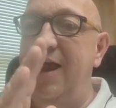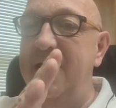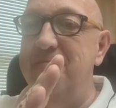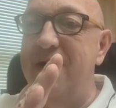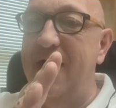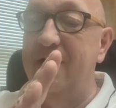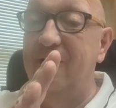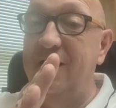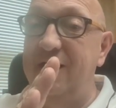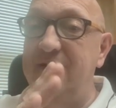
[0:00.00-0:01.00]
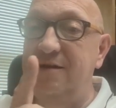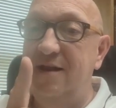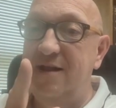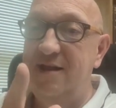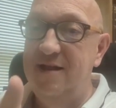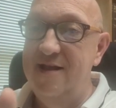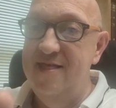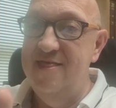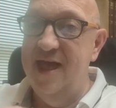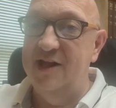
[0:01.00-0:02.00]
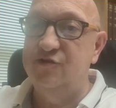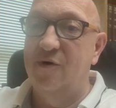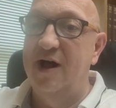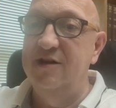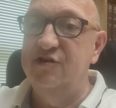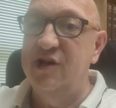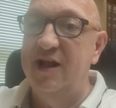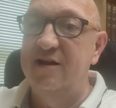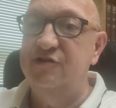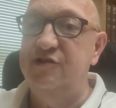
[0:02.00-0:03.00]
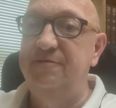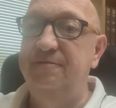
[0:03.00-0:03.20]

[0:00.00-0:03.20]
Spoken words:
and moderate? That's Ron DeSantis.